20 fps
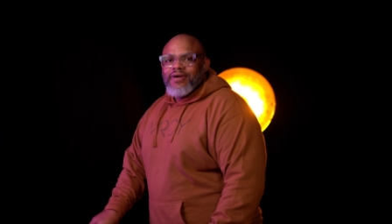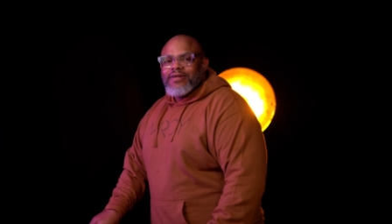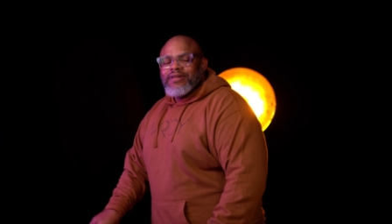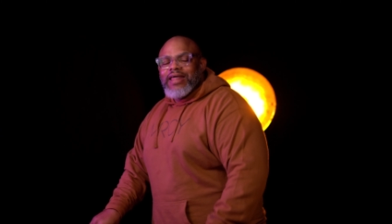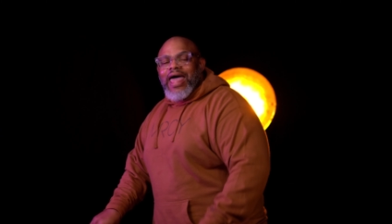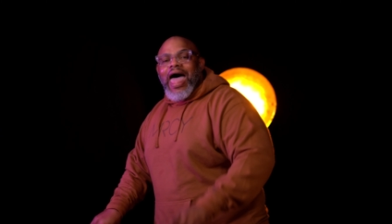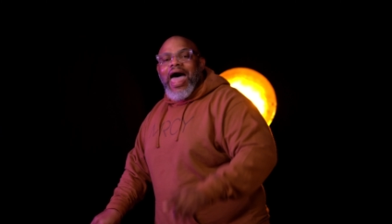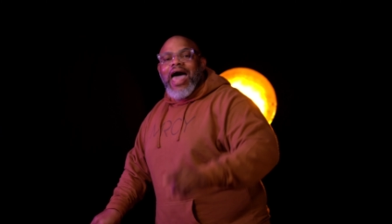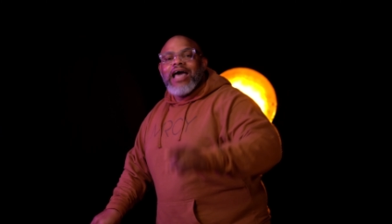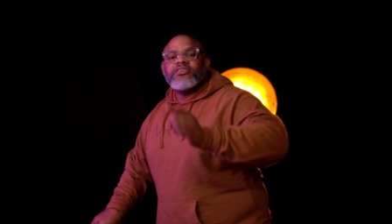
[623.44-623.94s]

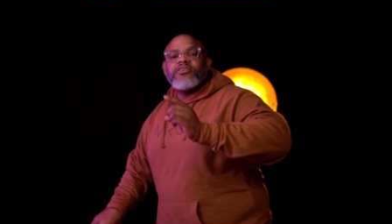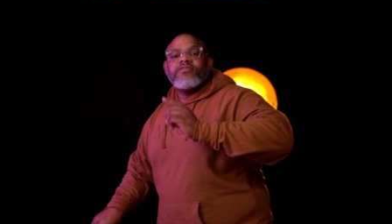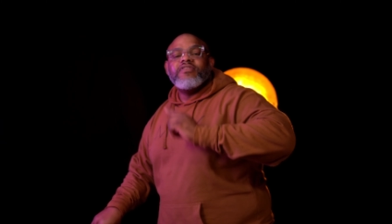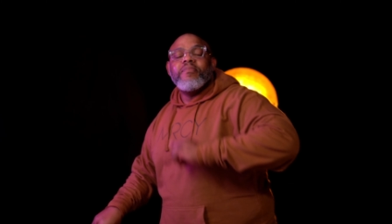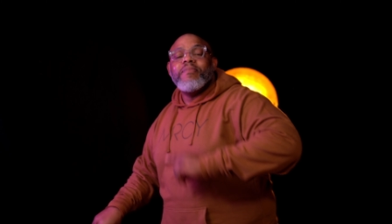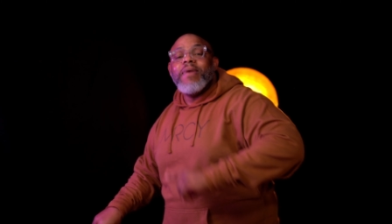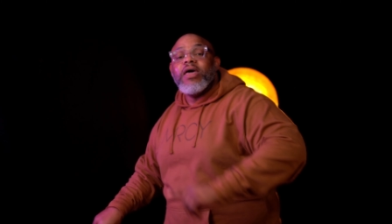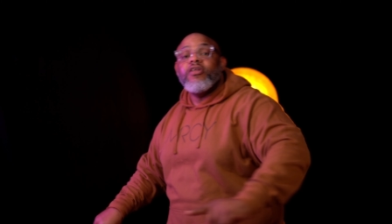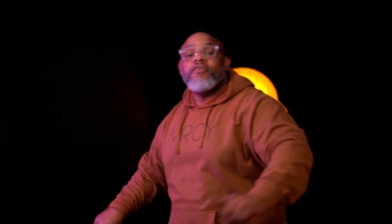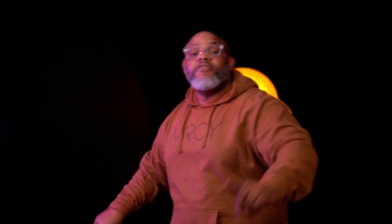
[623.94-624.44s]
The acts of the
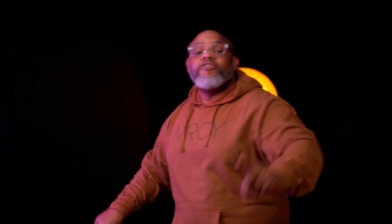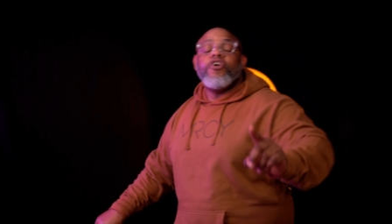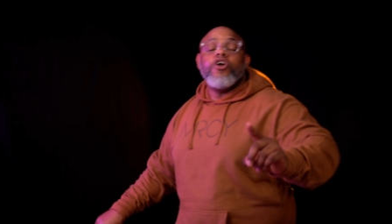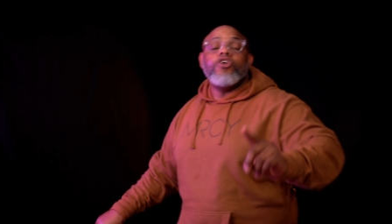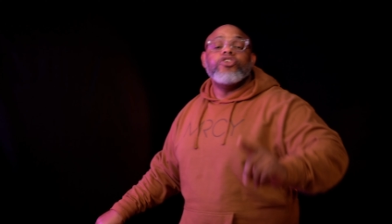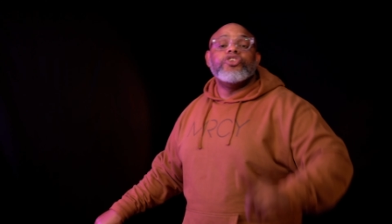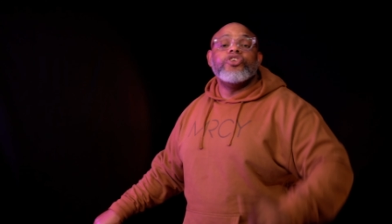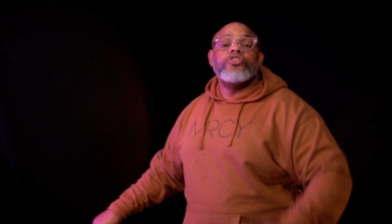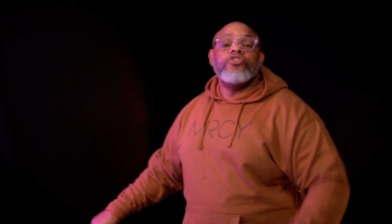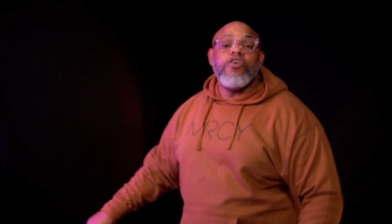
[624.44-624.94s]
men of
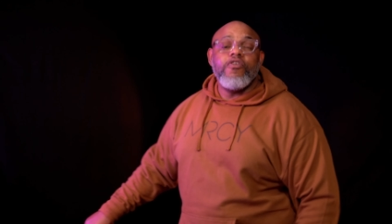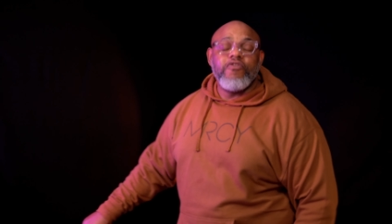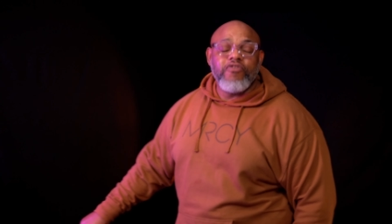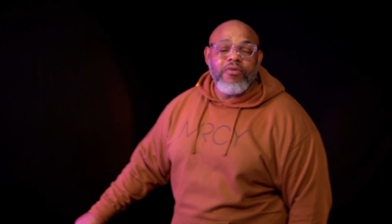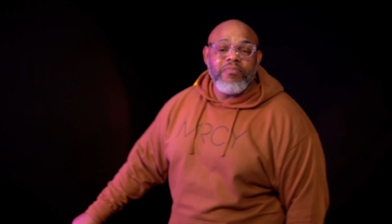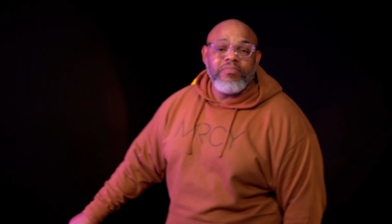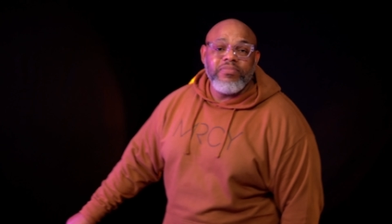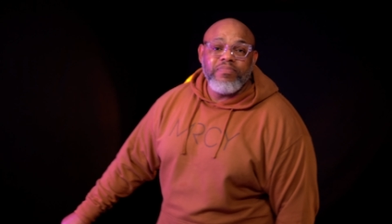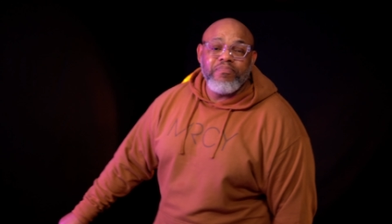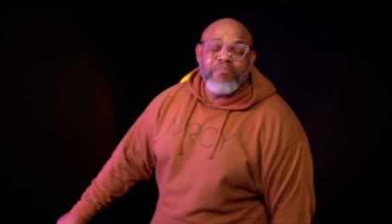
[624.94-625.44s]
God, you know,
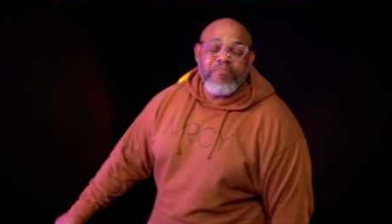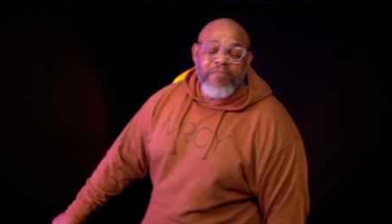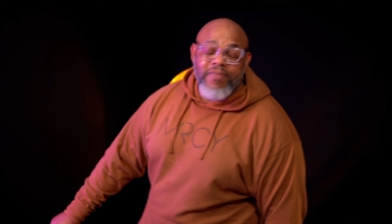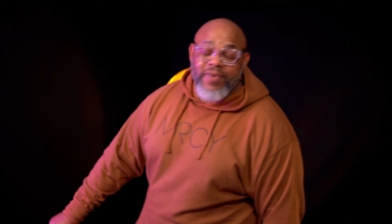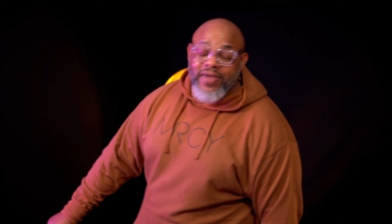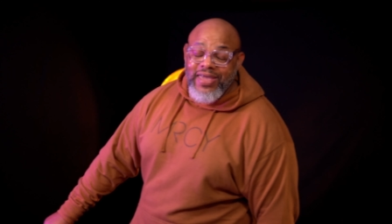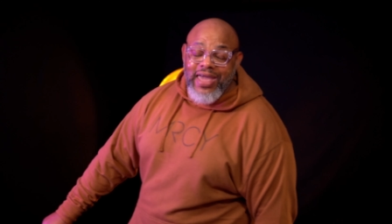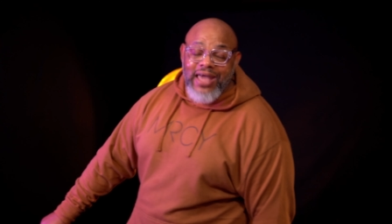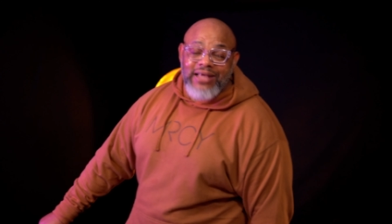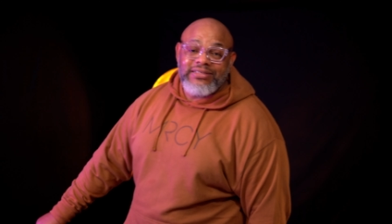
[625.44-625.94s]
from
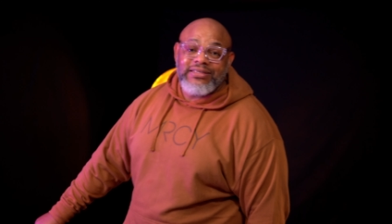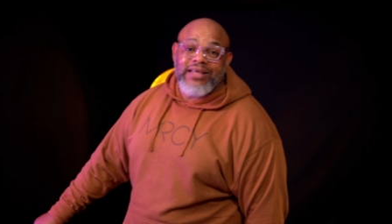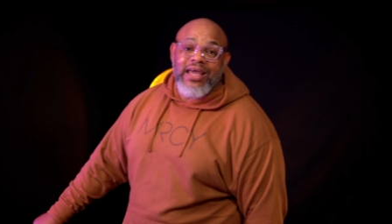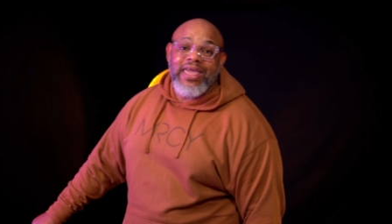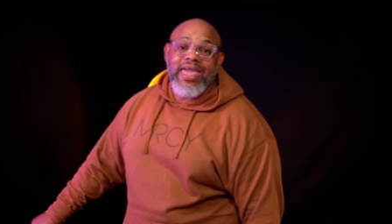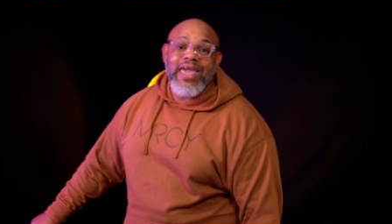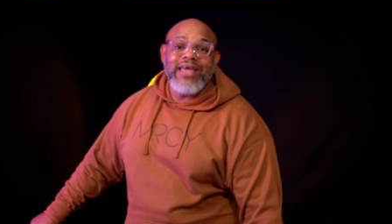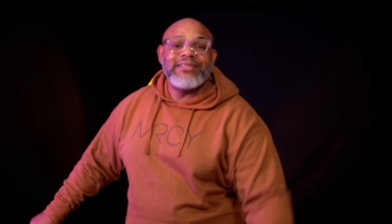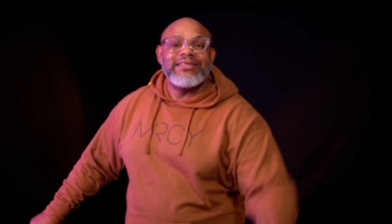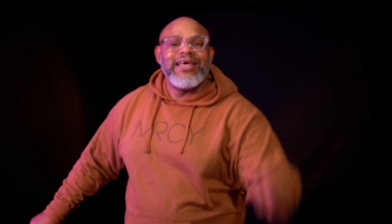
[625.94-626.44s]

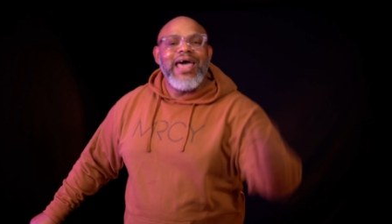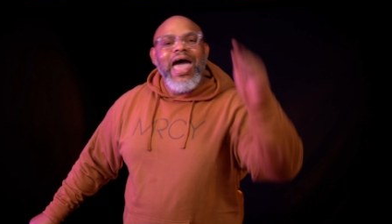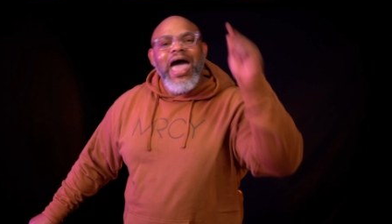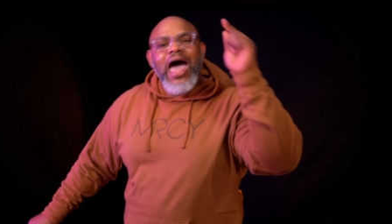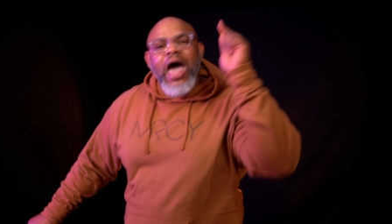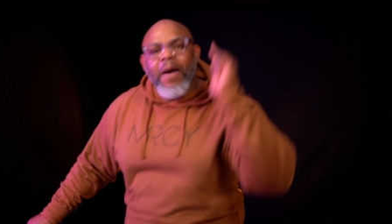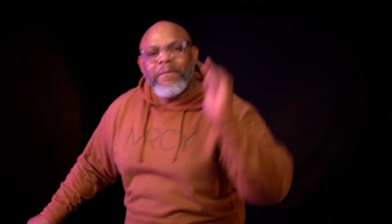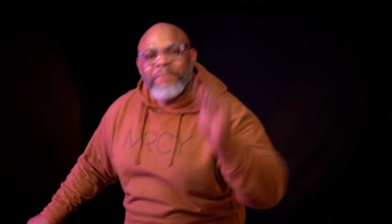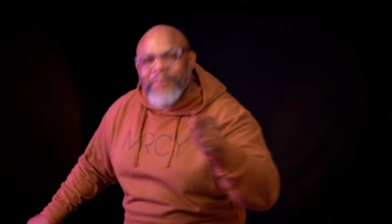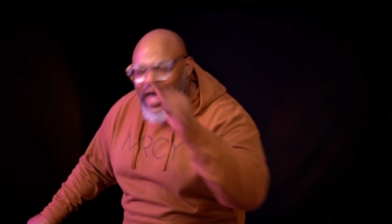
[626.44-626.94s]
yesteryears
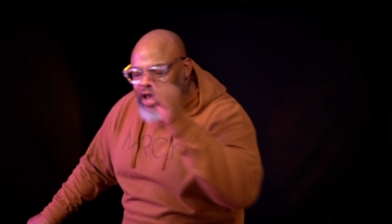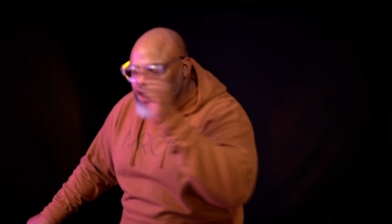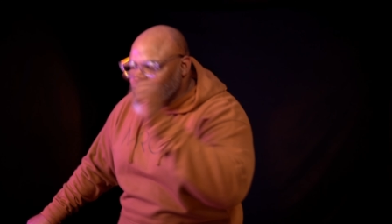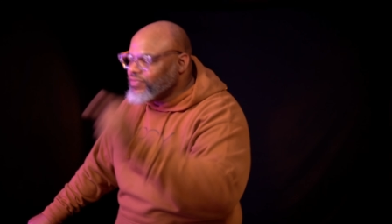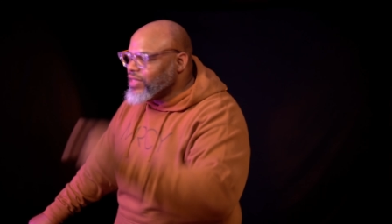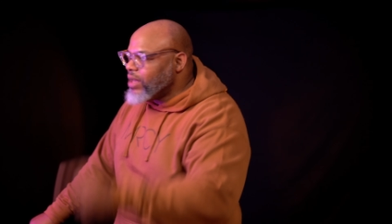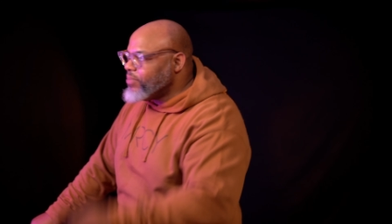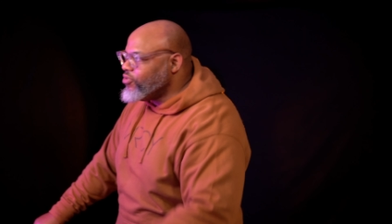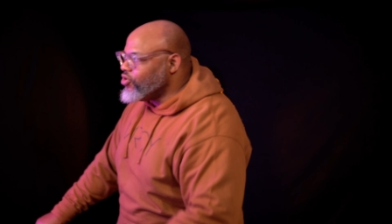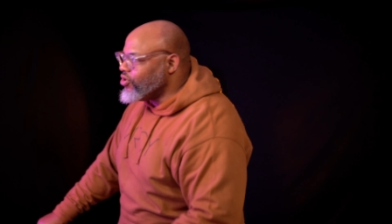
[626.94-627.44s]
are part
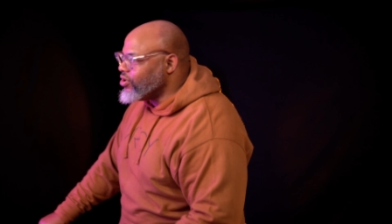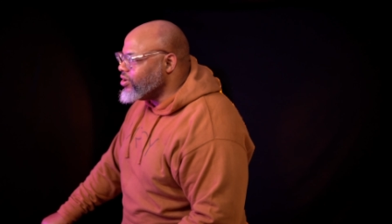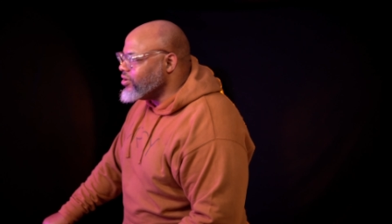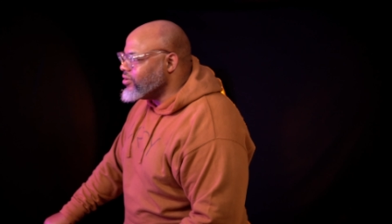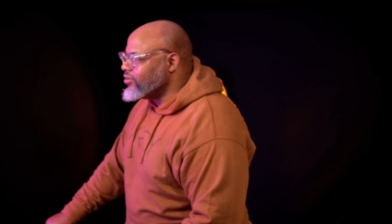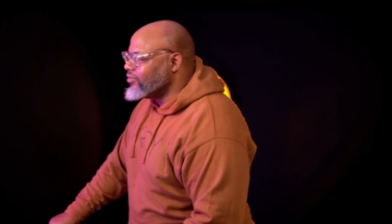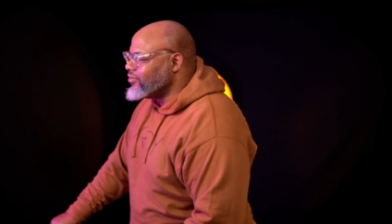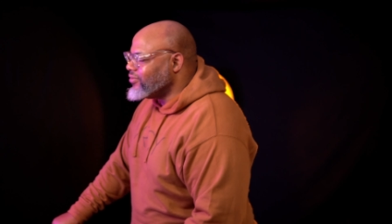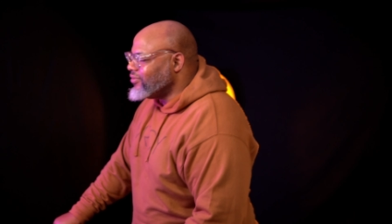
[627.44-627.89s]
of that book.